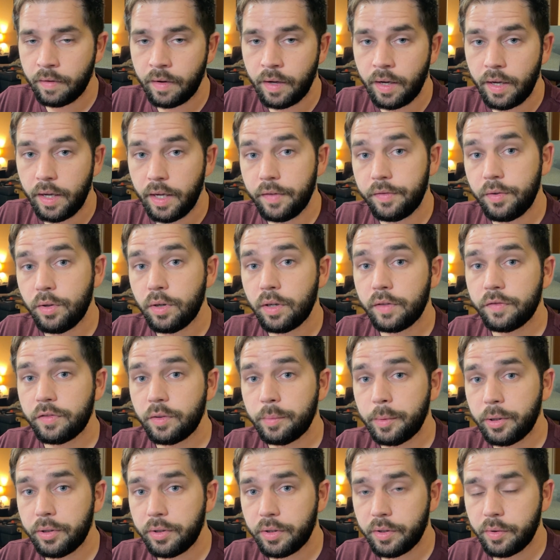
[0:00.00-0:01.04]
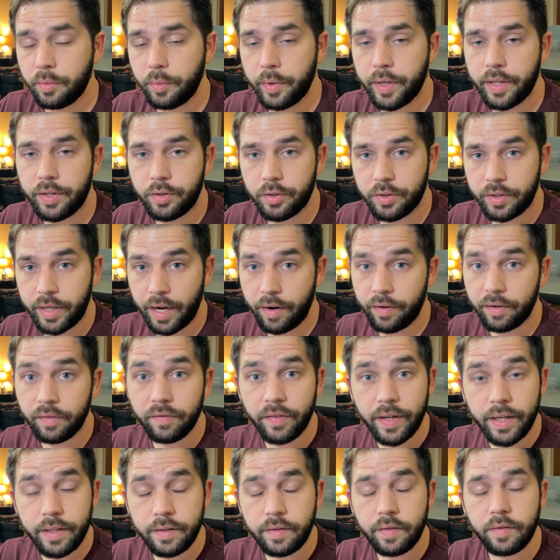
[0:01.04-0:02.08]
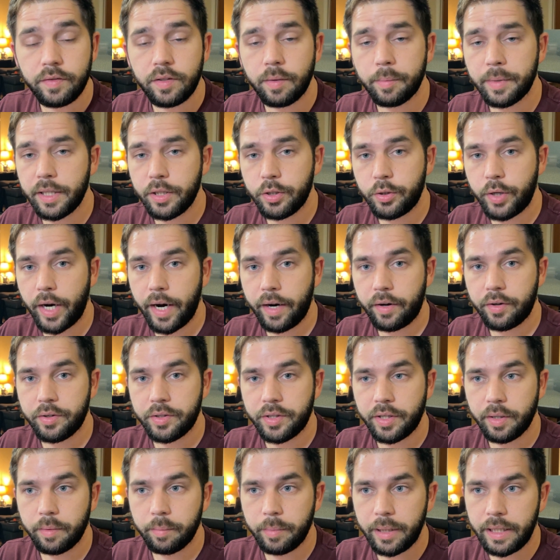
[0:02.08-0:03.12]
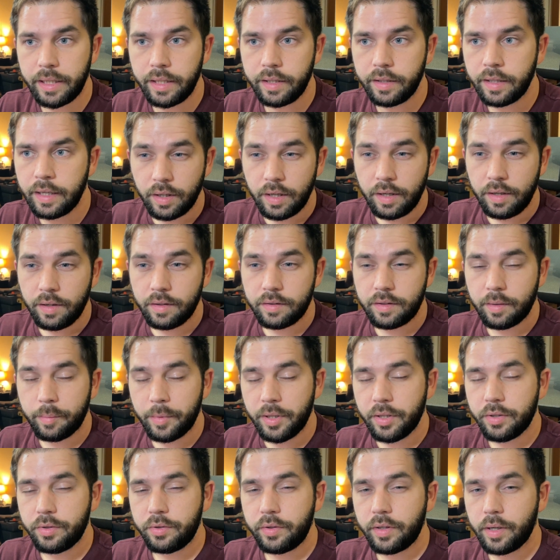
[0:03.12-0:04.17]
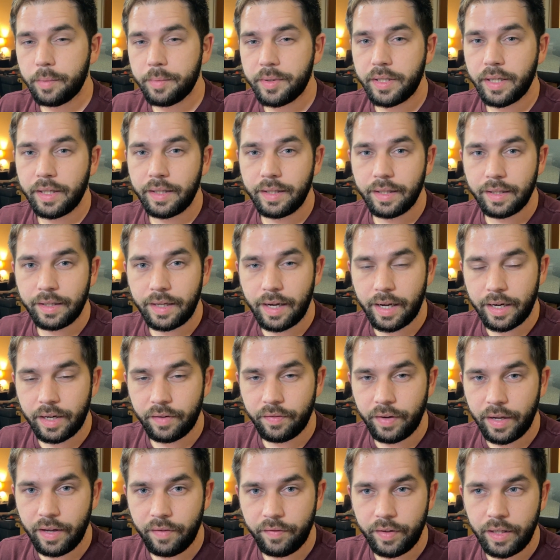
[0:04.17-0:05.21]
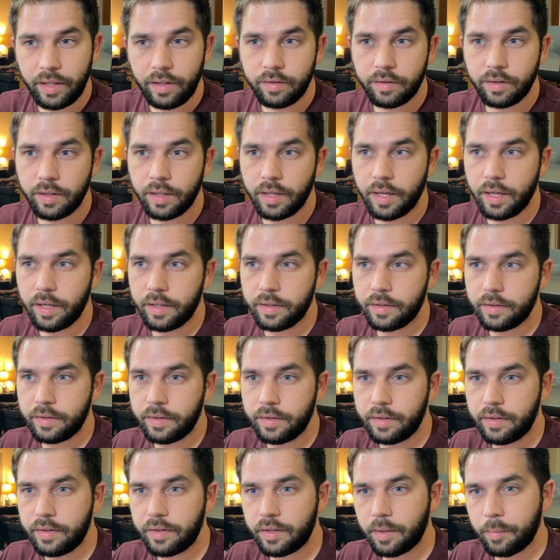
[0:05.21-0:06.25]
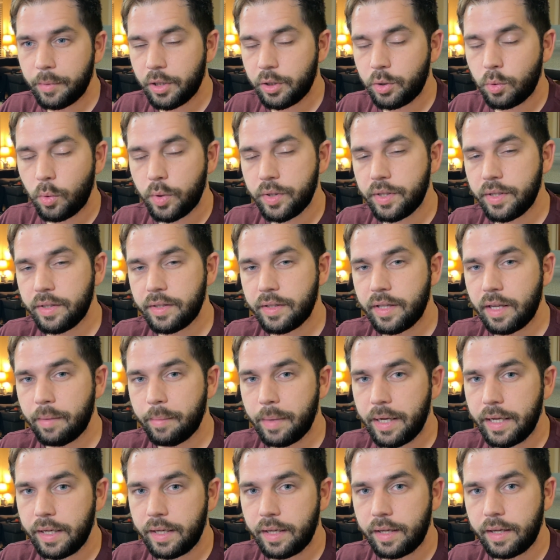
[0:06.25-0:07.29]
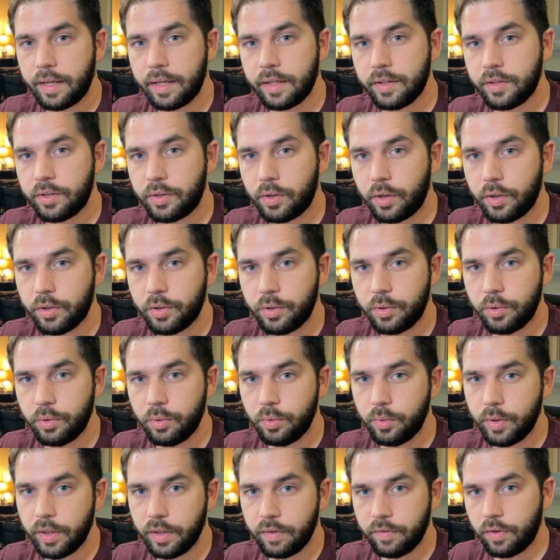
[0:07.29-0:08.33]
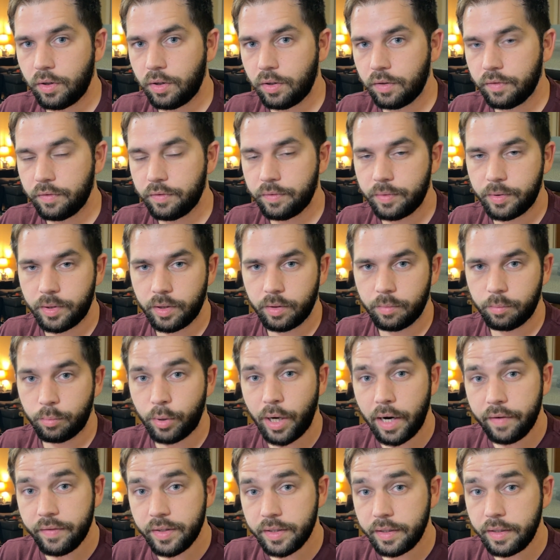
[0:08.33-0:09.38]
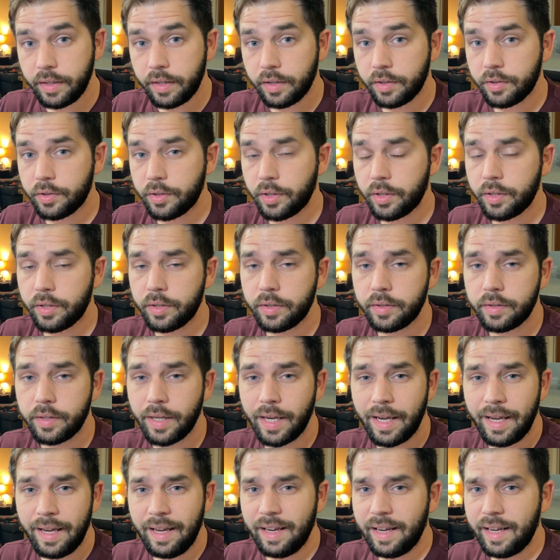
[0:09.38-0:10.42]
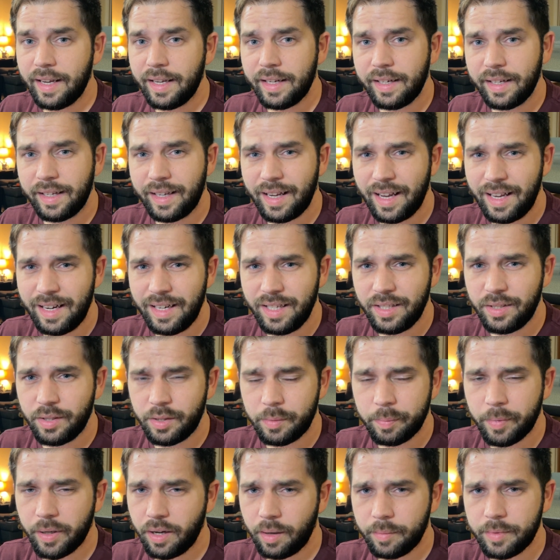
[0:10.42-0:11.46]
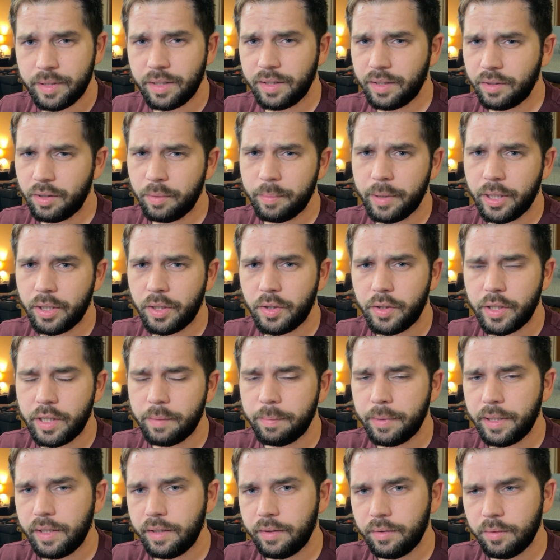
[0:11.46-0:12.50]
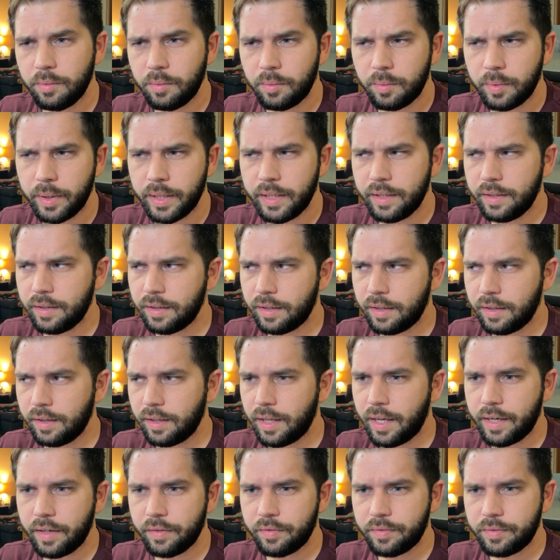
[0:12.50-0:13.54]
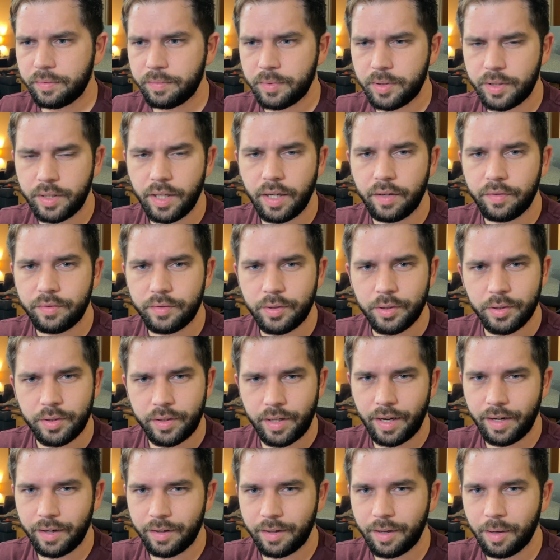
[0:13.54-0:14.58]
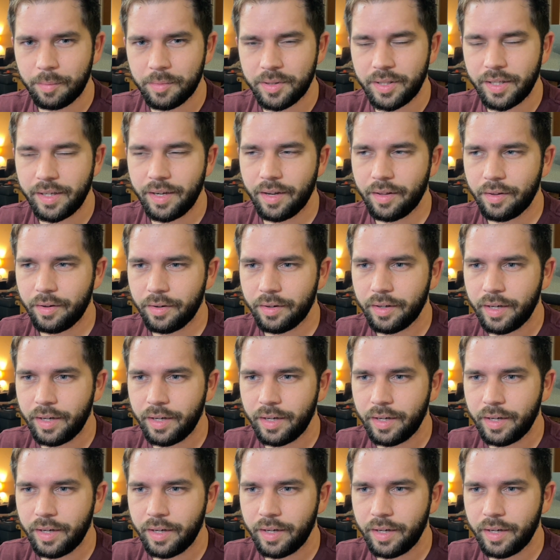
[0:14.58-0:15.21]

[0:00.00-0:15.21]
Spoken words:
If you aren't familiar with just how invasive some of these trackers can be, some of the scripts can get kind of heavy. Some of the choices they make can start to involve some privacy concerns, and it kind of just becomes a little bit creepy when a lot of stuff just kind of comes together.